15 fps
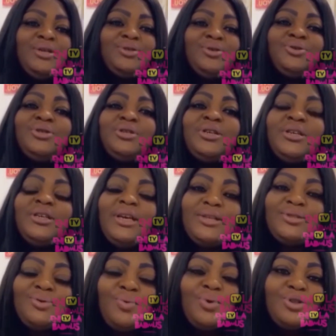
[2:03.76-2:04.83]
so you can get
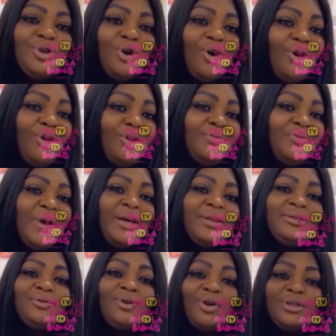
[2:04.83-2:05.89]
to watch all of
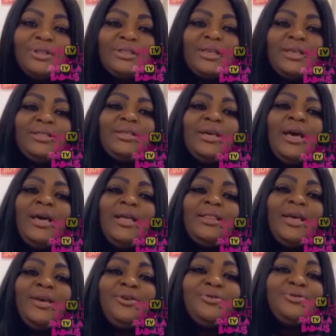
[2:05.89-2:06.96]
our content.
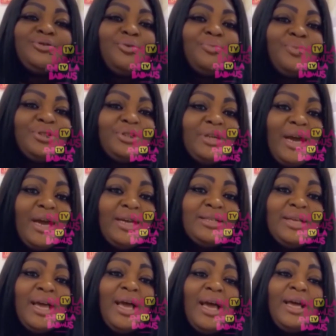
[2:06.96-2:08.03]
Thank you so much, guys.
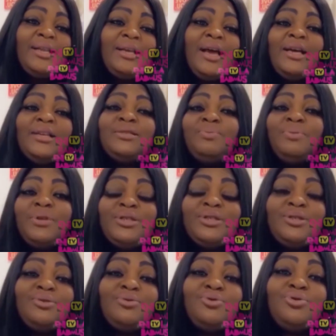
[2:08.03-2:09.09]
And guys,
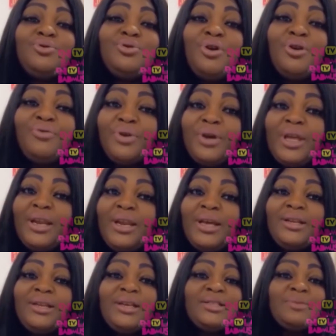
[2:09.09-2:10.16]
please do not forget
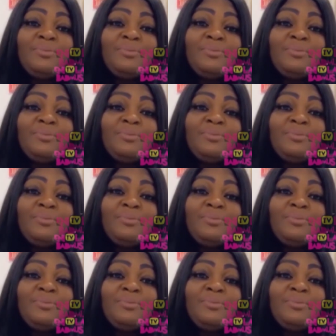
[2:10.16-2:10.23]
that there's